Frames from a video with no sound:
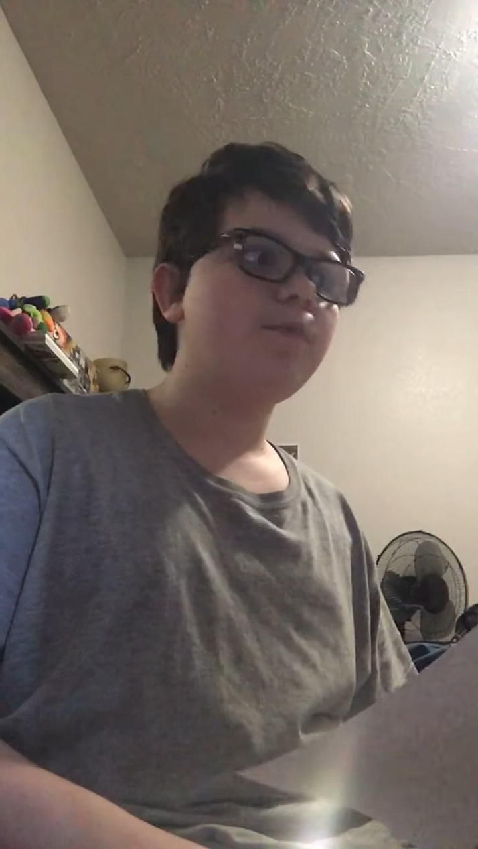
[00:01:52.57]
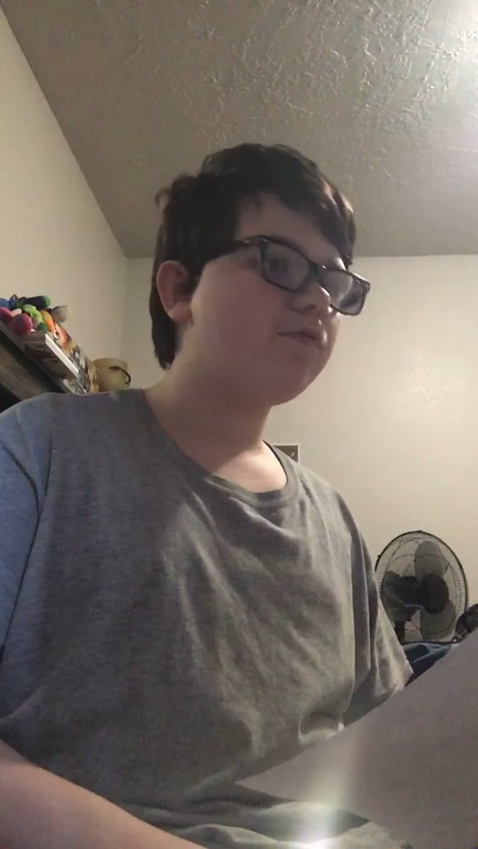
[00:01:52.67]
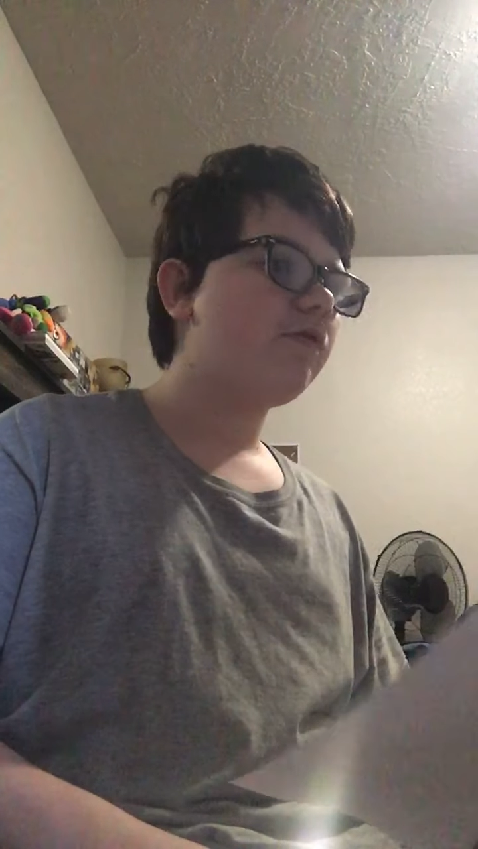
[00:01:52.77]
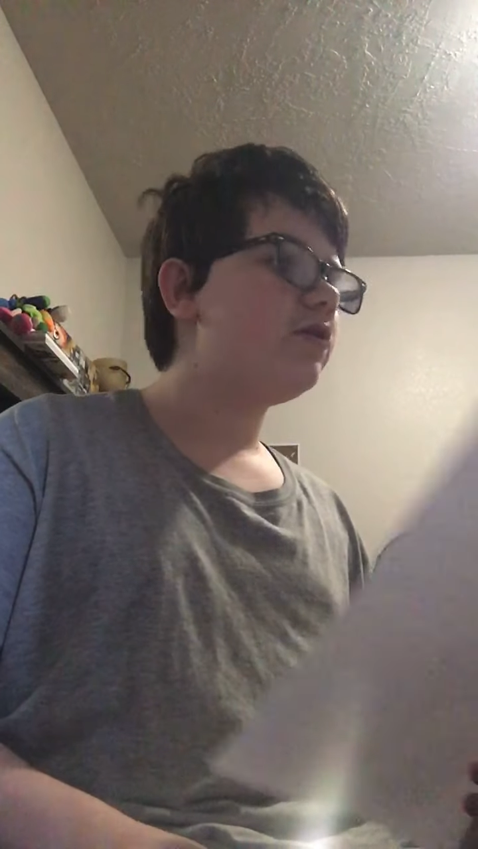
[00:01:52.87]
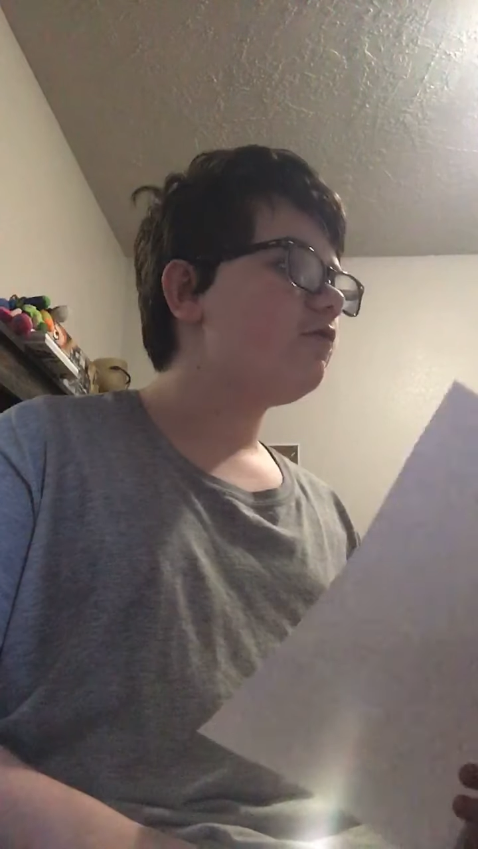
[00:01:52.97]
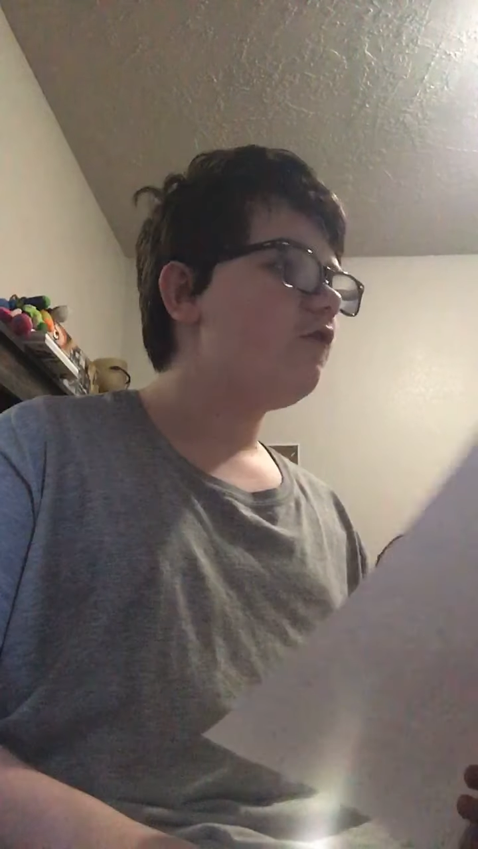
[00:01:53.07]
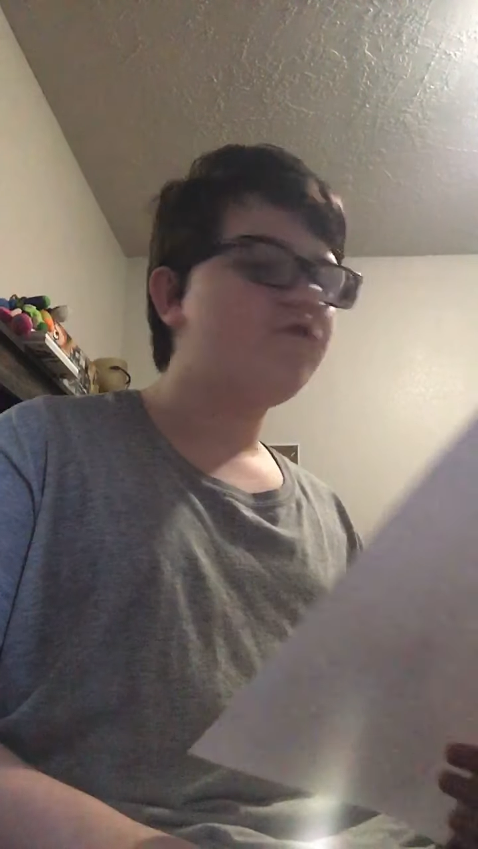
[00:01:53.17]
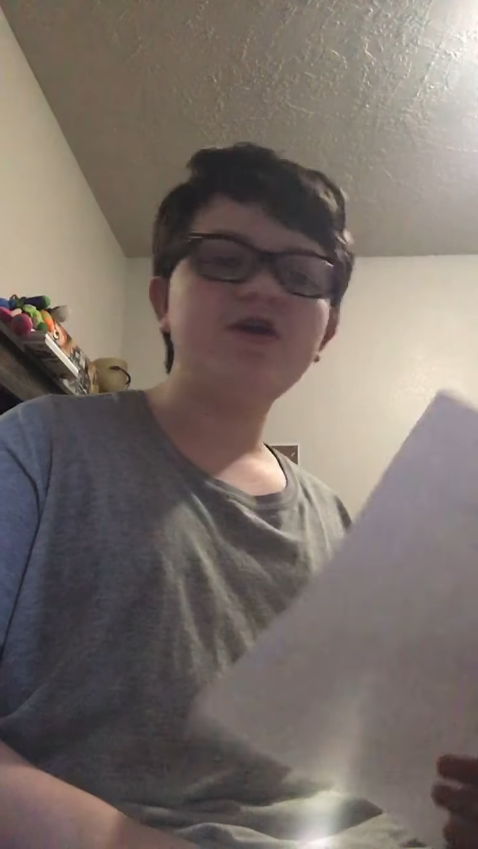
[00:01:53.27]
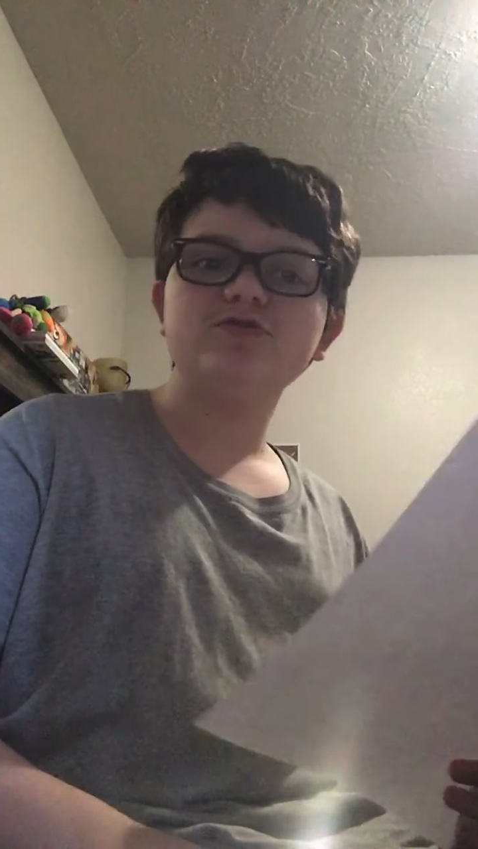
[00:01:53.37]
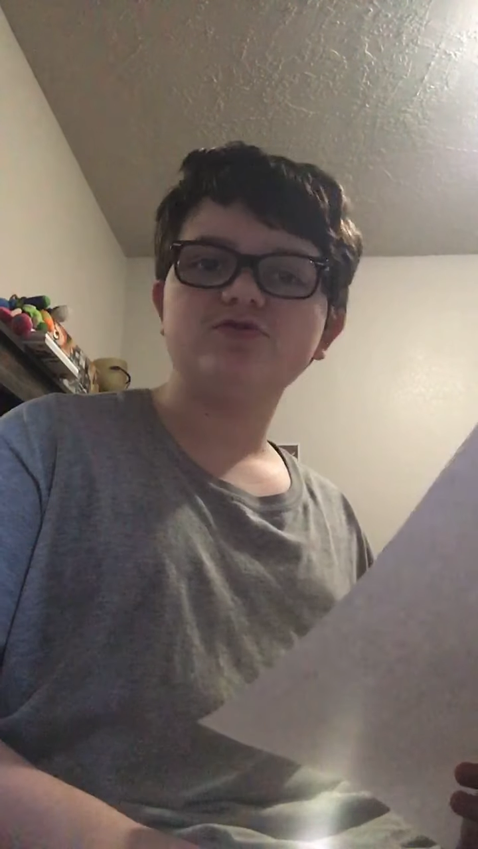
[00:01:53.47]
I'm starting to grow
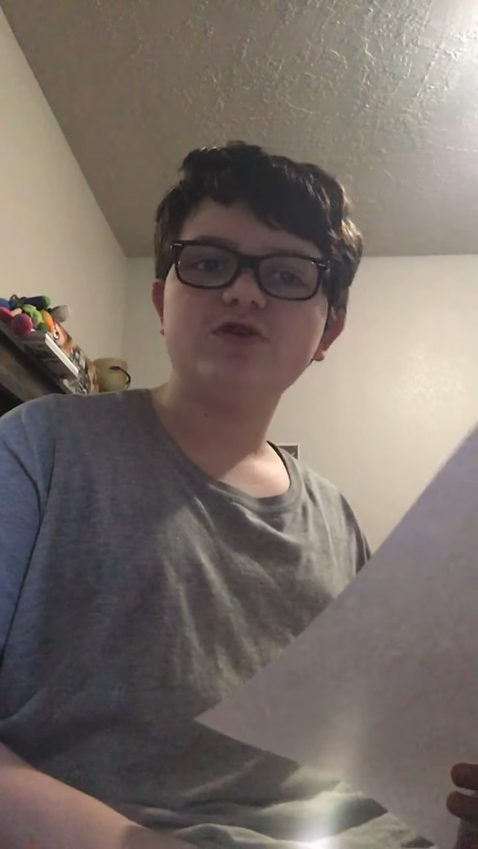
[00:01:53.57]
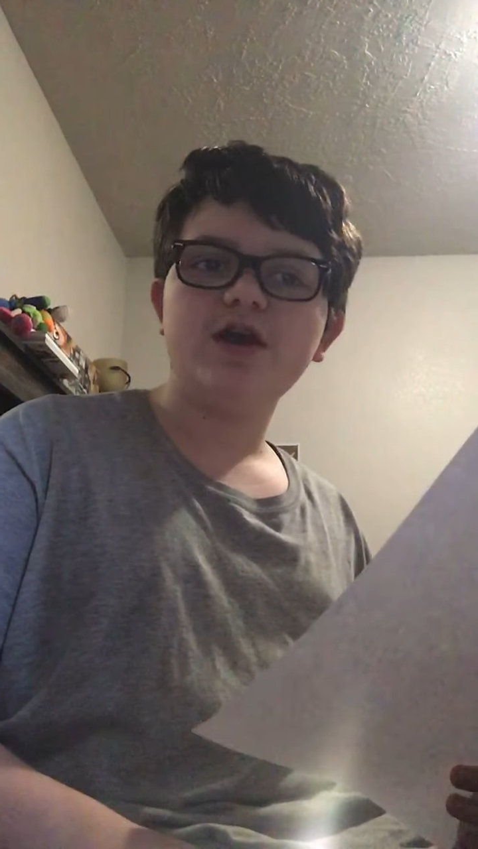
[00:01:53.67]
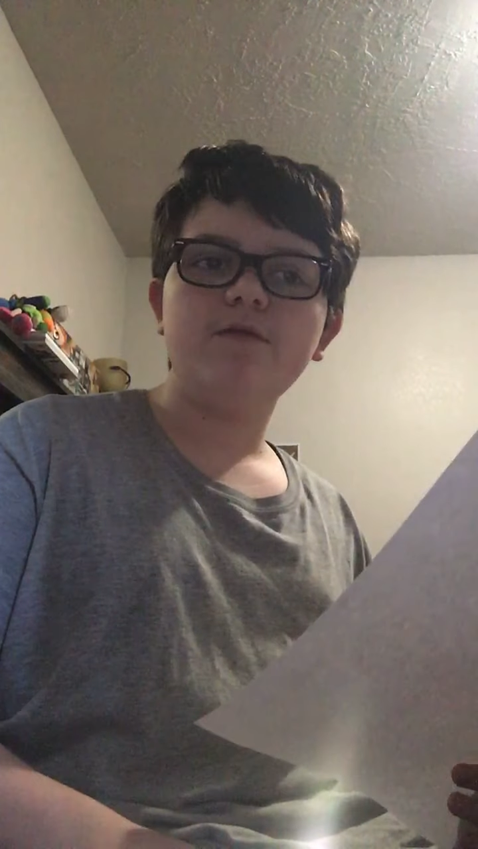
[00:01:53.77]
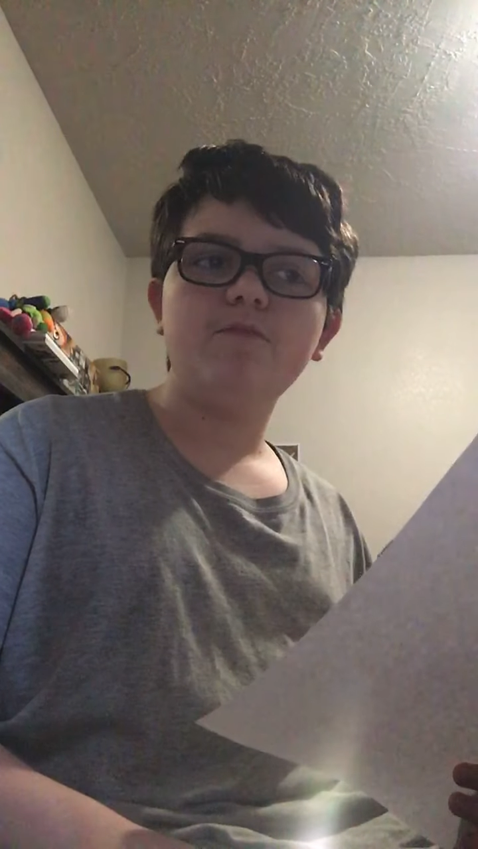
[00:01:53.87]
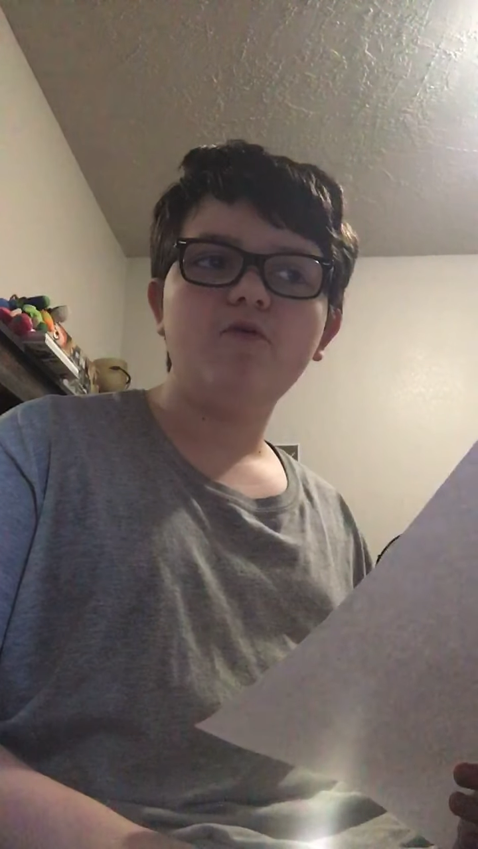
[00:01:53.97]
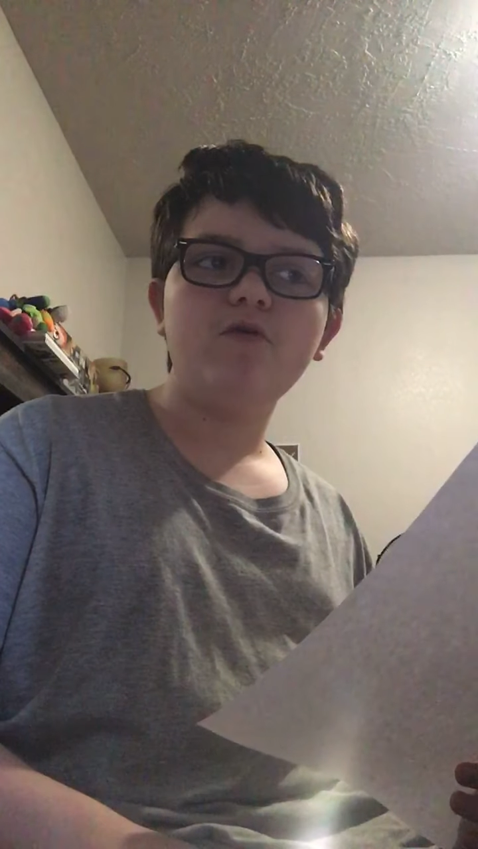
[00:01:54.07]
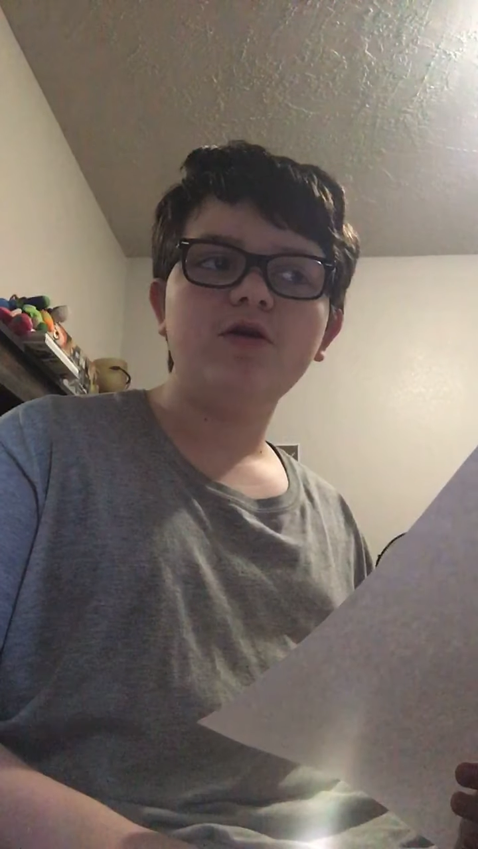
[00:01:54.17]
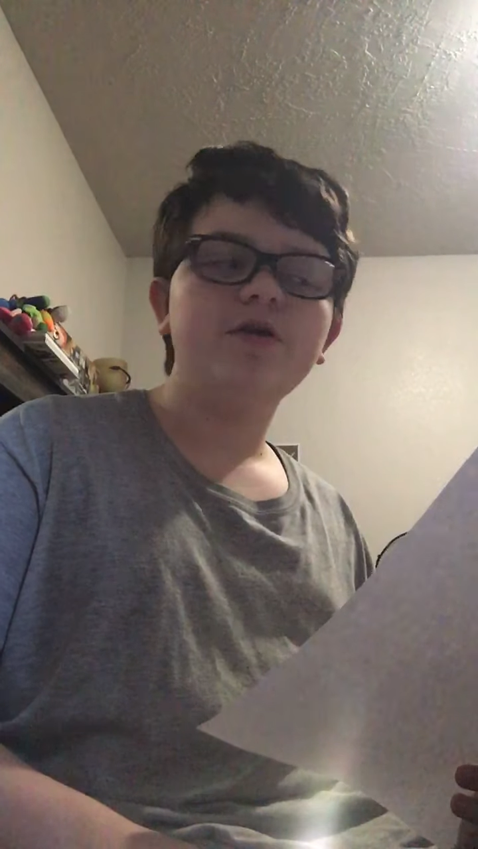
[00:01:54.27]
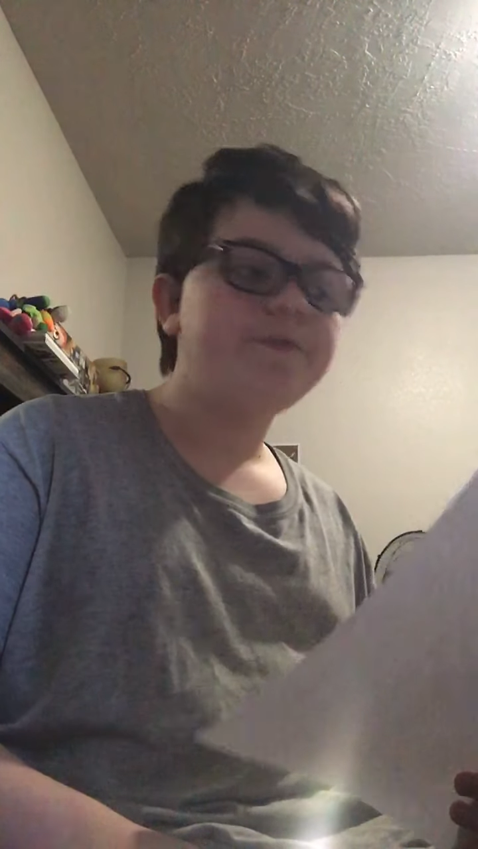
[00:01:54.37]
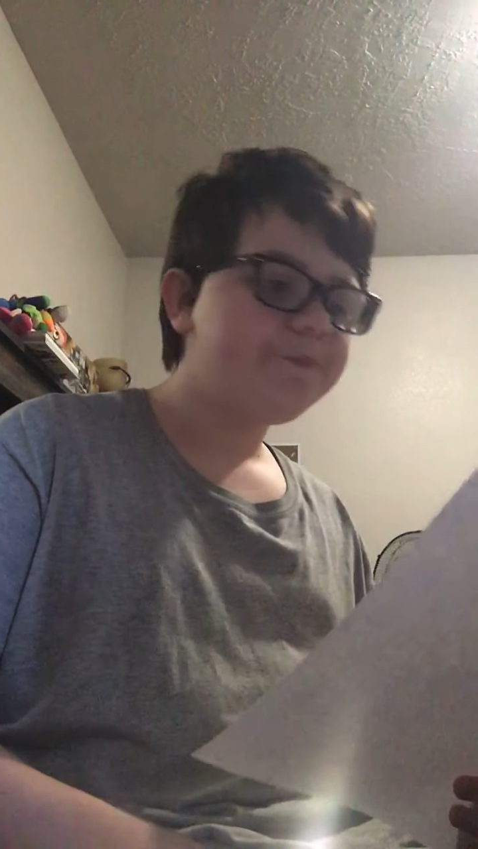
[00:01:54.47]
facial hair more.